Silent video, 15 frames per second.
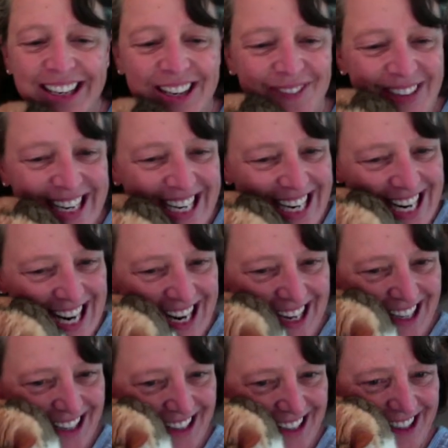it's my kitty.
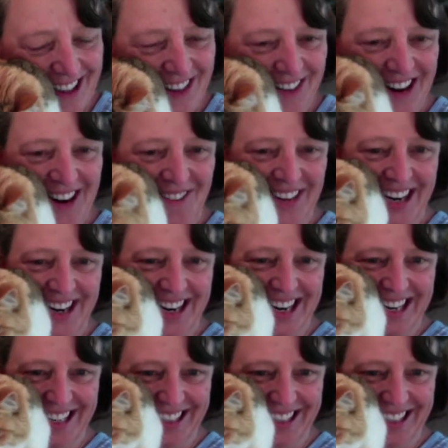There's Cranberry.